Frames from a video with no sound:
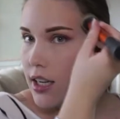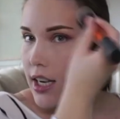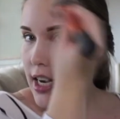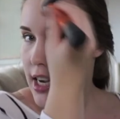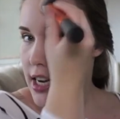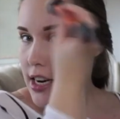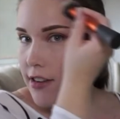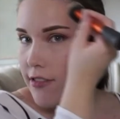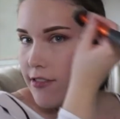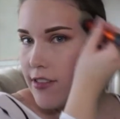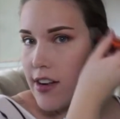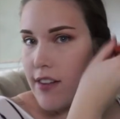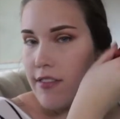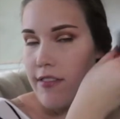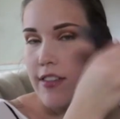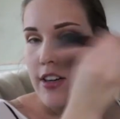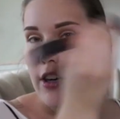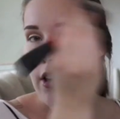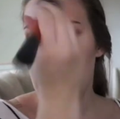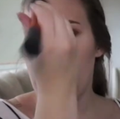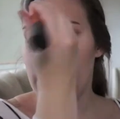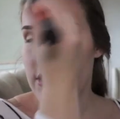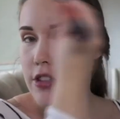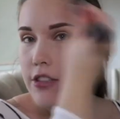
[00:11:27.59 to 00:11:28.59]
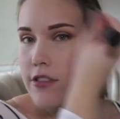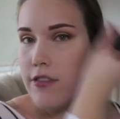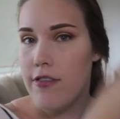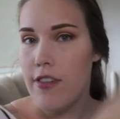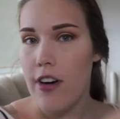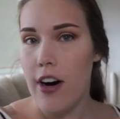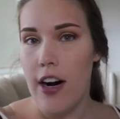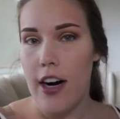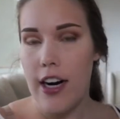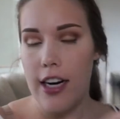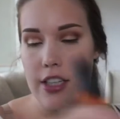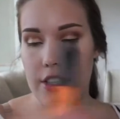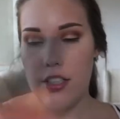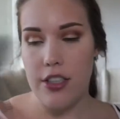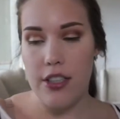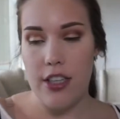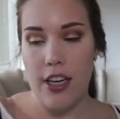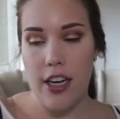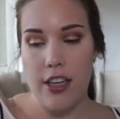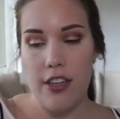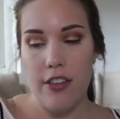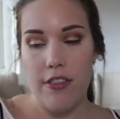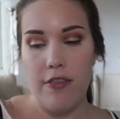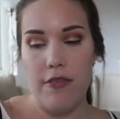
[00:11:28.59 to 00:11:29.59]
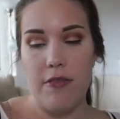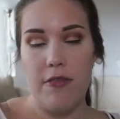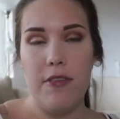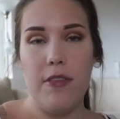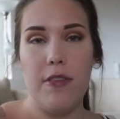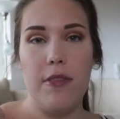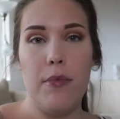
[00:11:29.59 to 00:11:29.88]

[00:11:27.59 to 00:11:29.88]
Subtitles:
And if I've gone too far, I just kind of